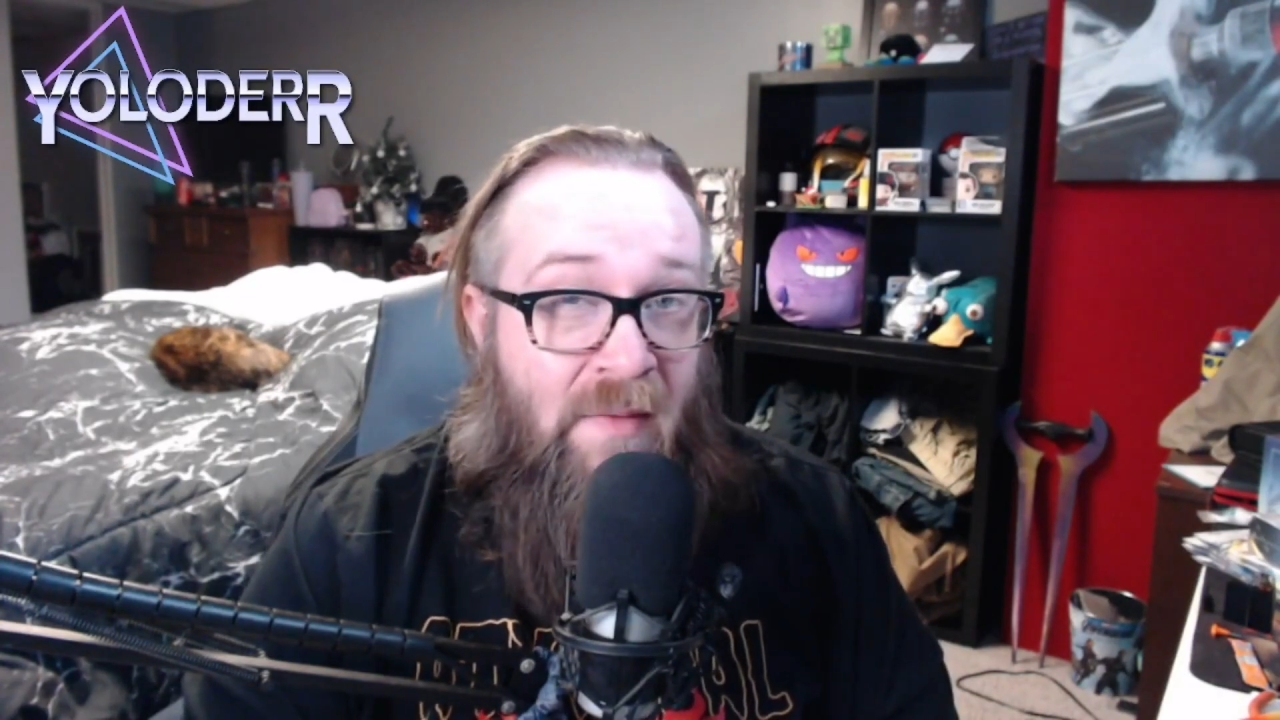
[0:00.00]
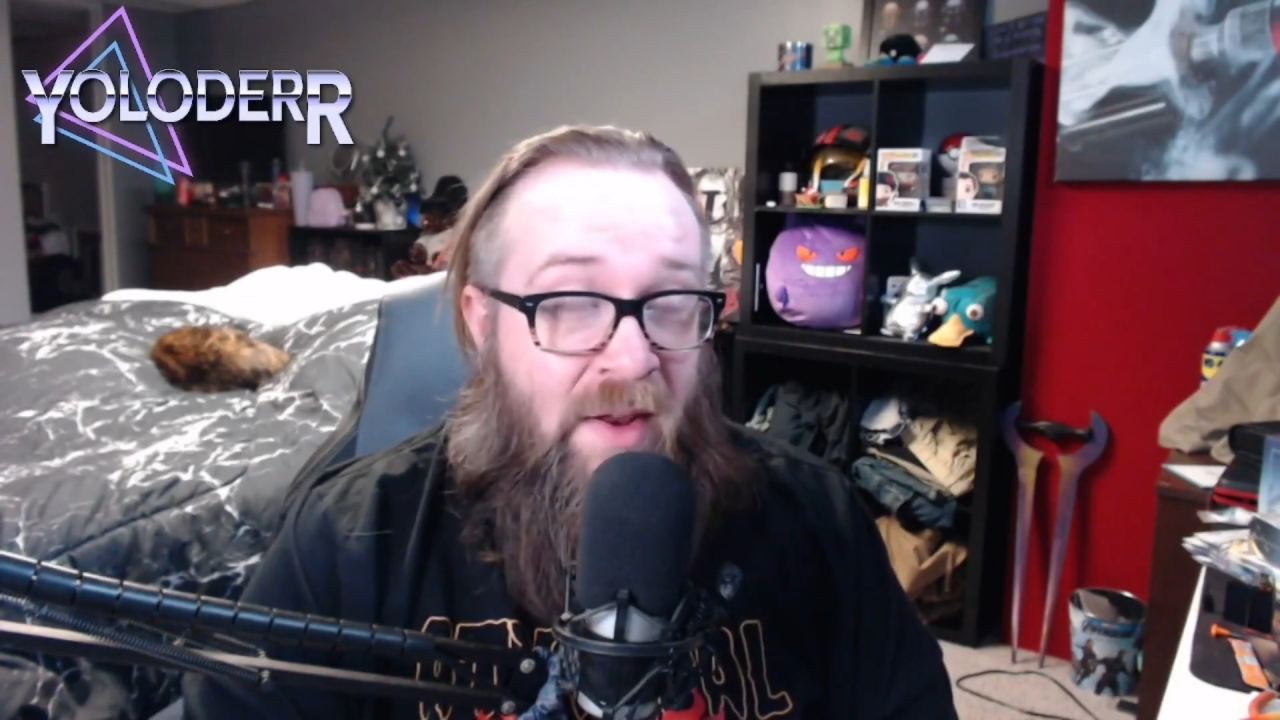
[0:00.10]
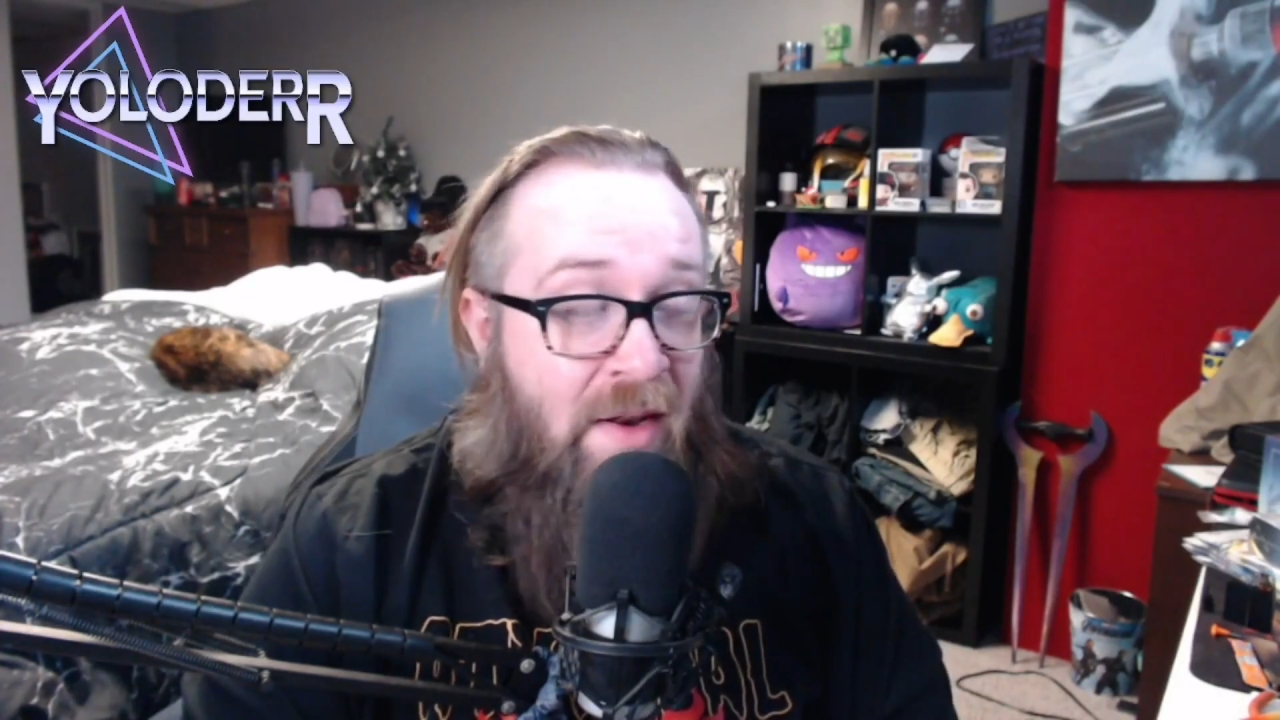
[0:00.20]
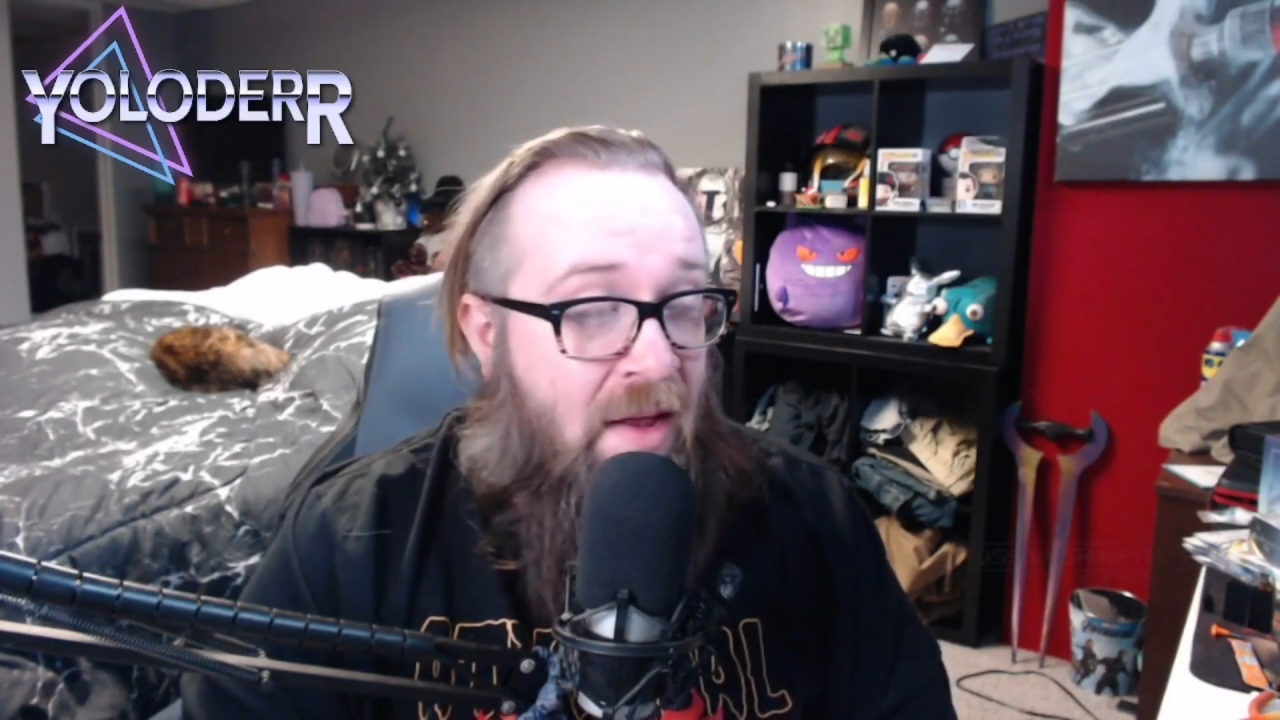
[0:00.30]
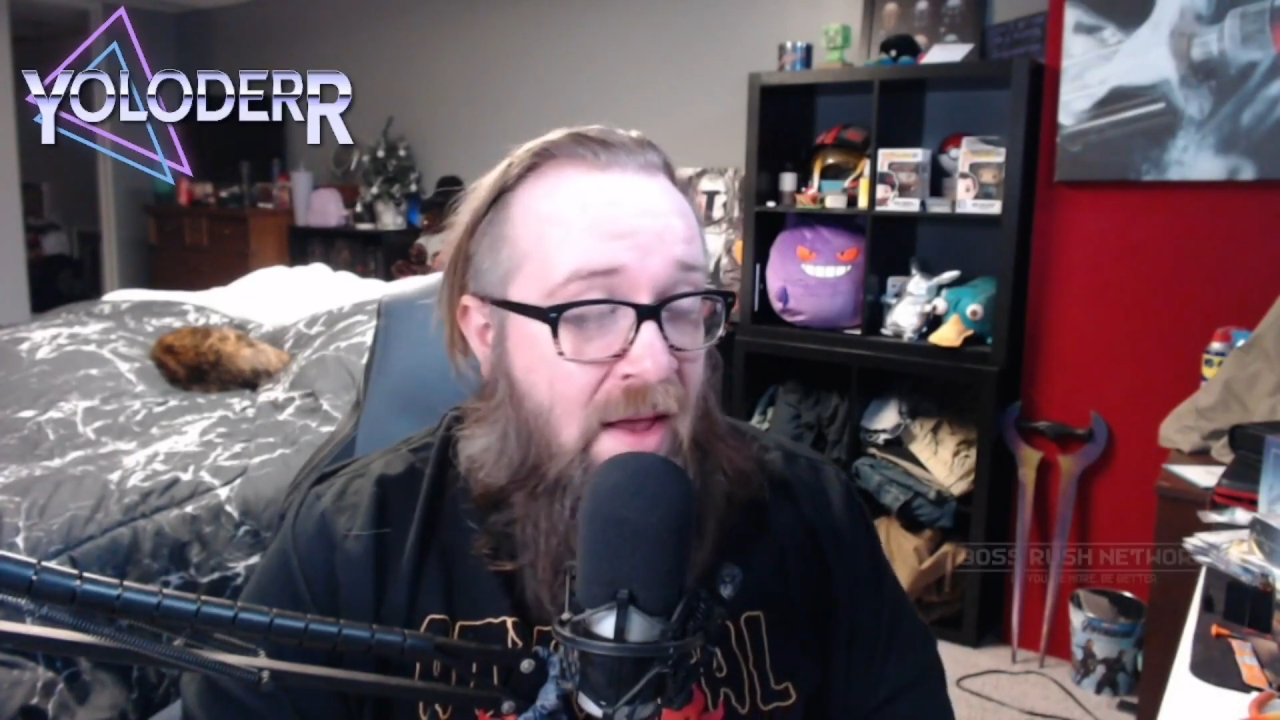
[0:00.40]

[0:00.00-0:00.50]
And